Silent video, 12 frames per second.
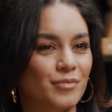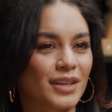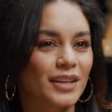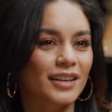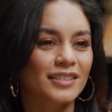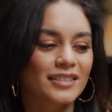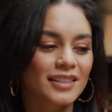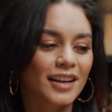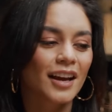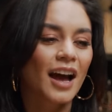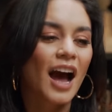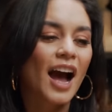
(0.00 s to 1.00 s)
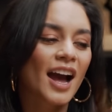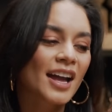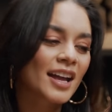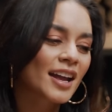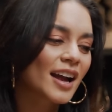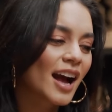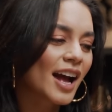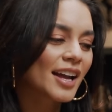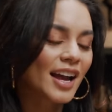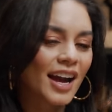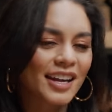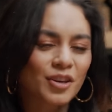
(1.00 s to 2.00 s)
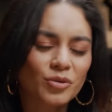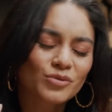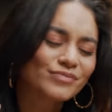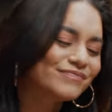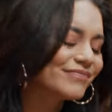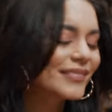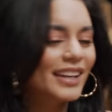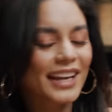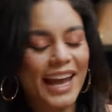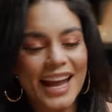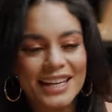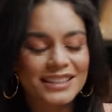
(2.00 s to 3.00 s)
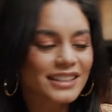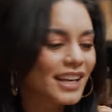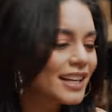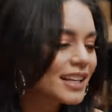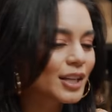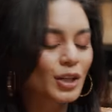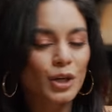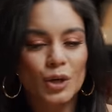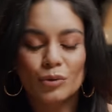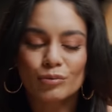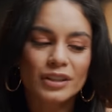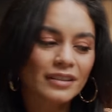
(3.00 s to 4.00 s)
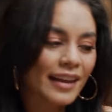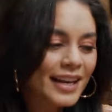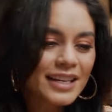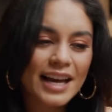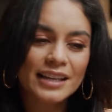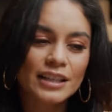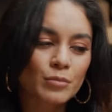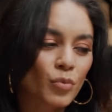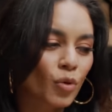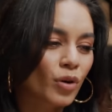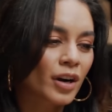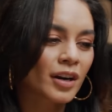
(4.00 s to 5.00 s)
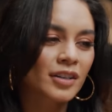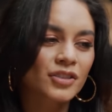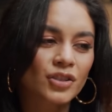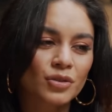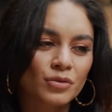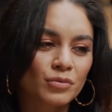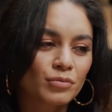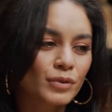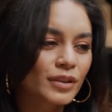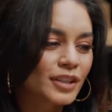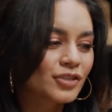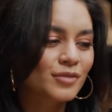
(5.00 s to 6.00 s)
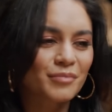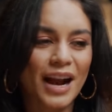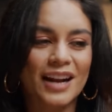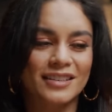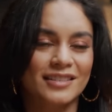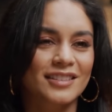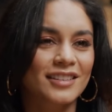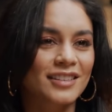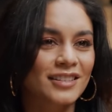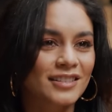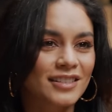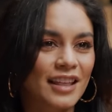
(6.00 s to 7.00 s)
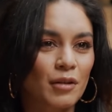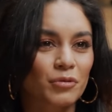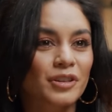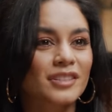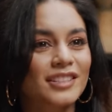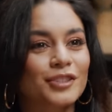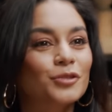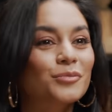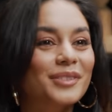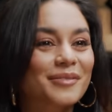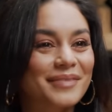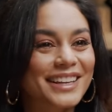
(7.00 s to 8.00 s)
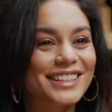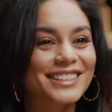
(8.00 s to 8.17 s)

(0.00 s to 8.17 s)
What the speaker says: because I can't like relate anymore to religion practices that were instilled with me